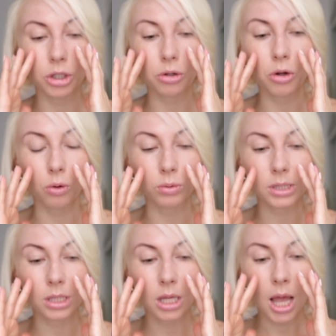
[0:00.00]
the
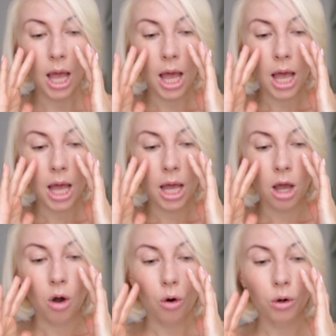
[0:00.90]
nose,
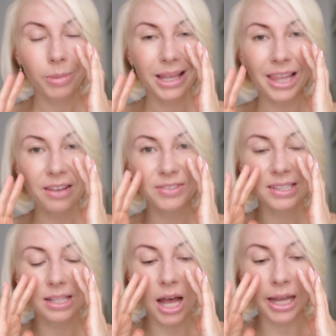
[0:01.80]
on my left
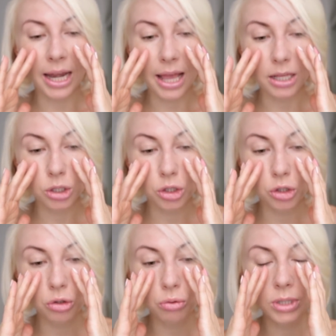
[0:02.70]
side, as
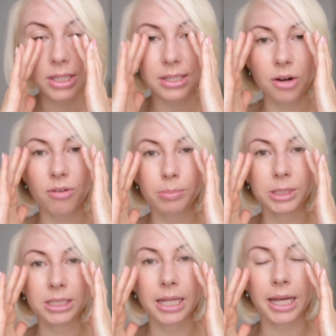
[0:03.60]
soon as I
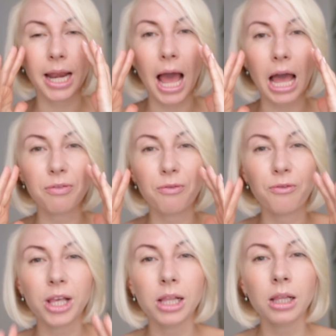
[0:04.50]
rubbed it in, I
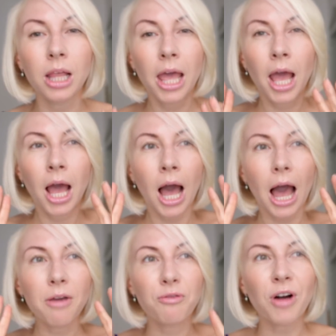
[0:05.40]
felt
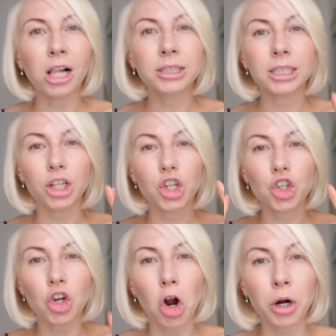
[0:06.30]
a
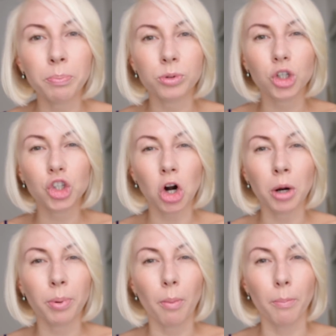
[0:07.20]

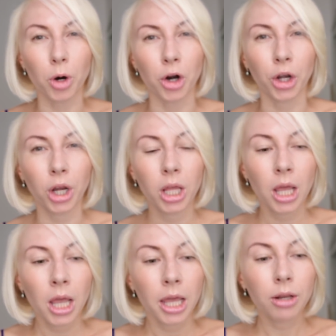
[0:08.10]
sharp burn.
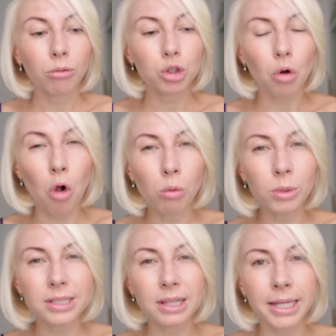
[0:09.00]
It was
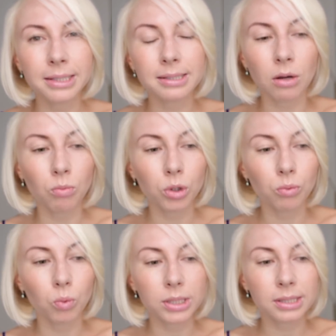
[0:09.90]
almost like
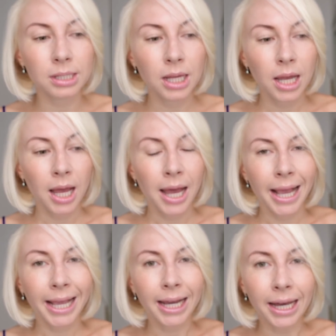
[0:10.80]
someone was
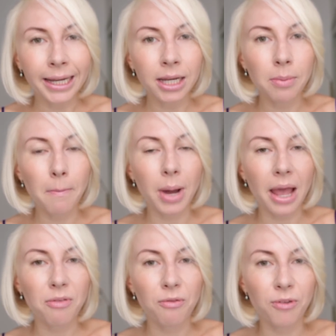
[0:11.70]
cutting
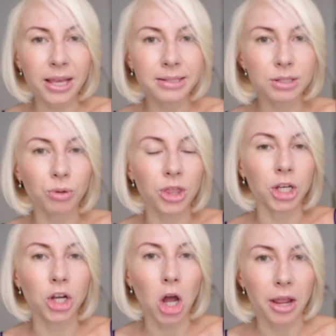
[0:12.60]
my face with a
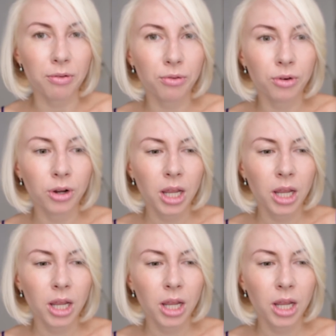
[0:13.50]
knife.